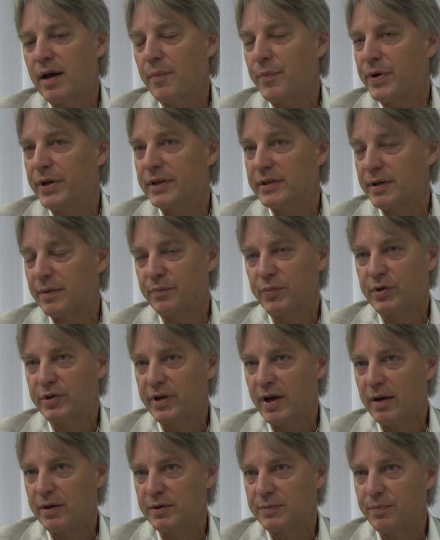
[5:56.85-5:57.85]
Companies then
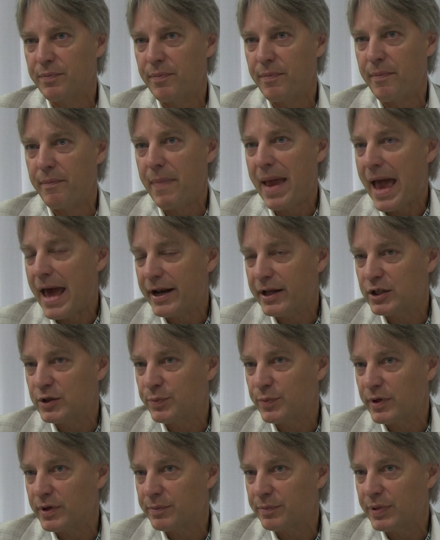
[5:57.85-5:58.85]
protect
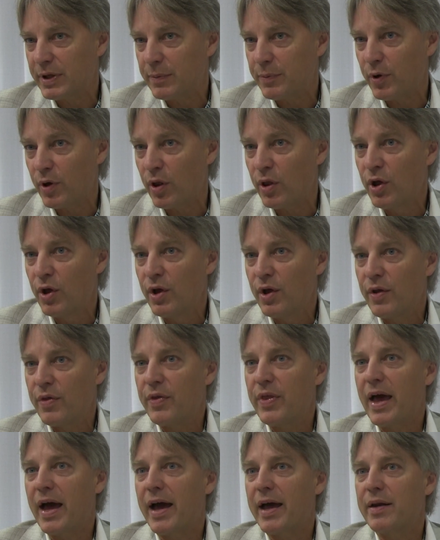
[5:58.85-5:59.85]
management, people
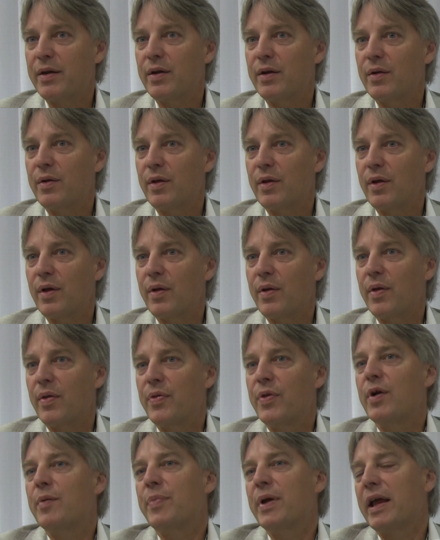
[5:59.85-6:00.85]

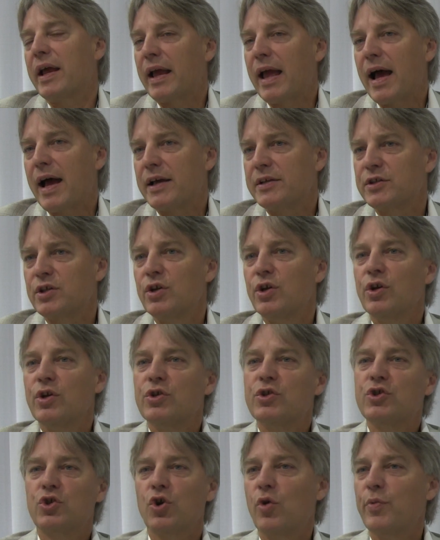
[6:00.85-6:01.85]
that they're being asked,
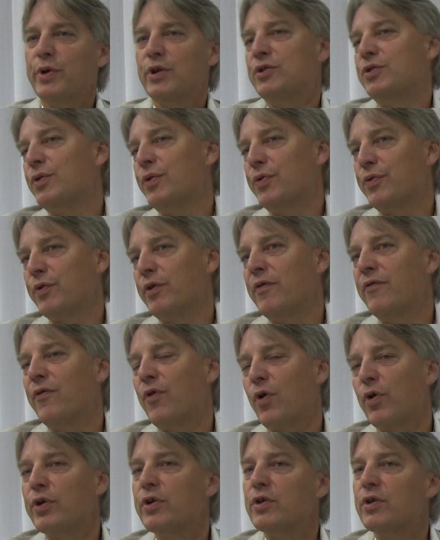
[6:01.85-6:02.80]
show me 2, 3, 4